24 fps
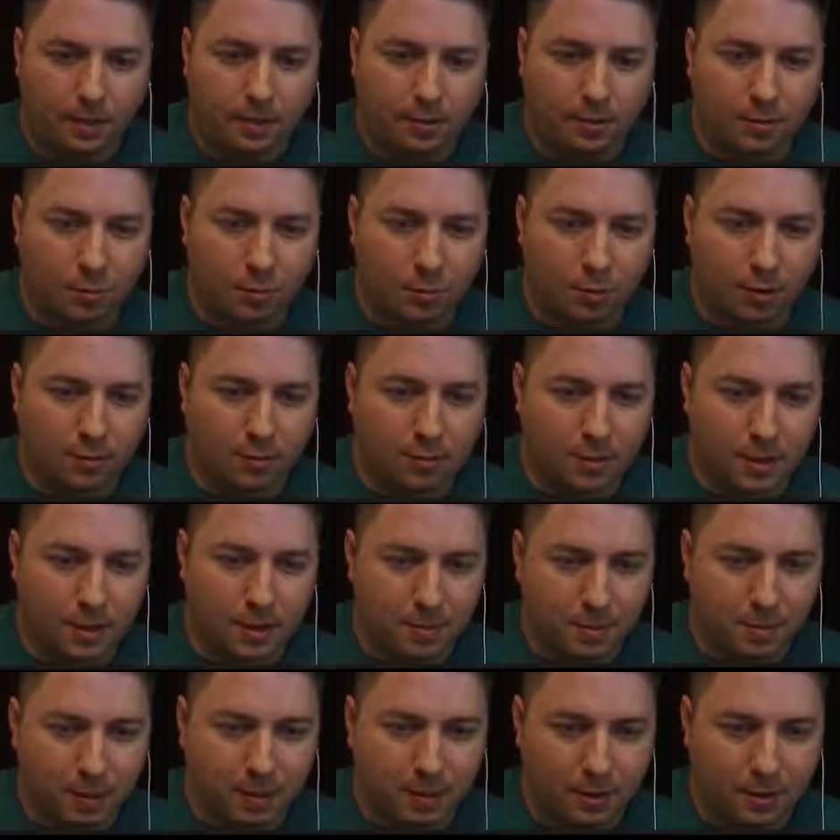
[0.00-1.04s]
recipe to
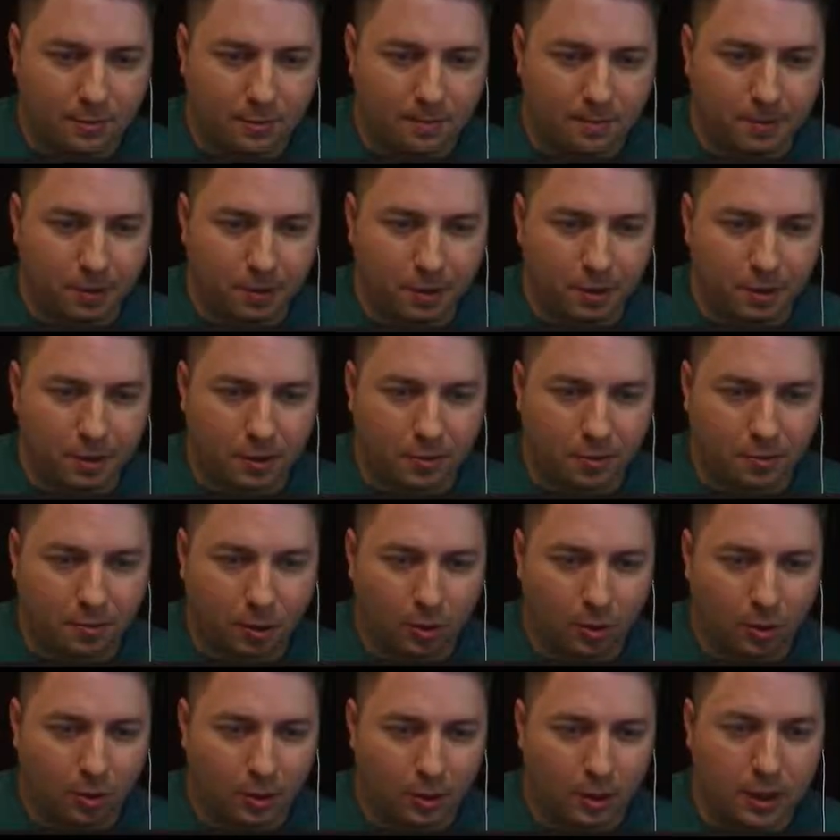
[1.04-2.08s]
make the Imperium,
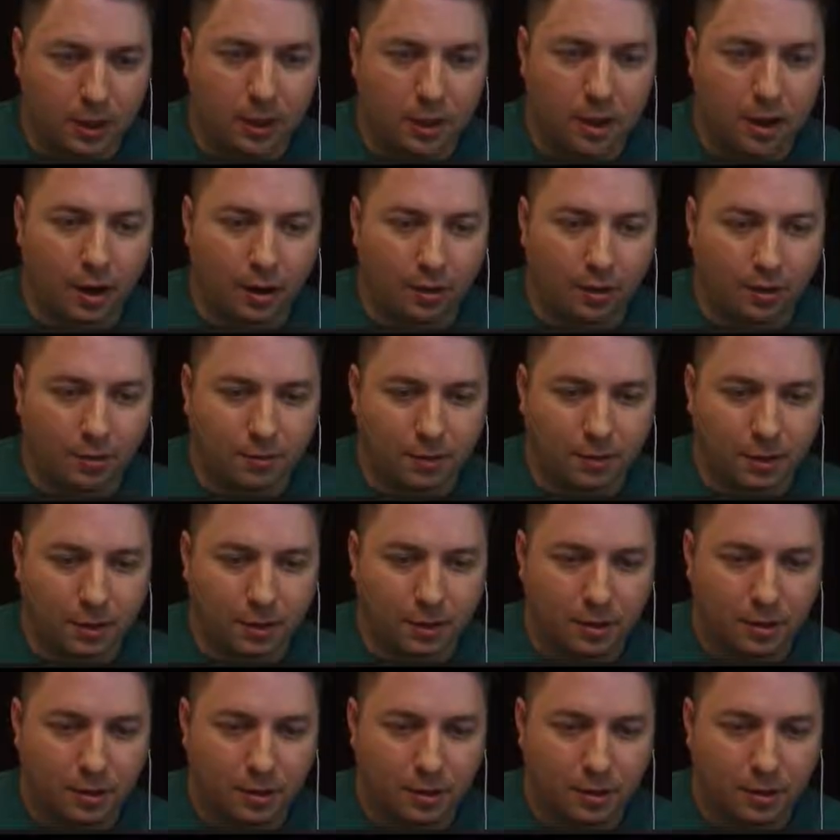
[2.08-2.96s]
or the iron seed.